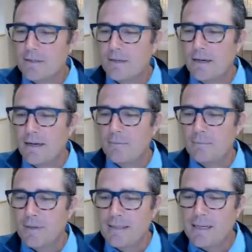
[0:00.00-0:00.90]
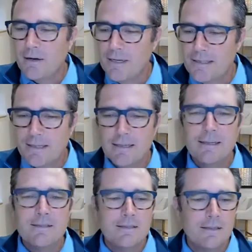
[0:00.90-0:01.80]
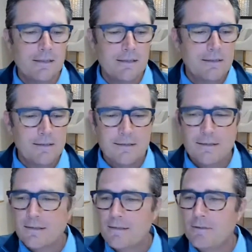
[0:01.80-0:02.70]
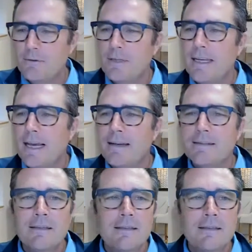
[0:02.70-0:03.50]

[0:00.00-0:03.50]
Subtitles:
That's how easy it is to get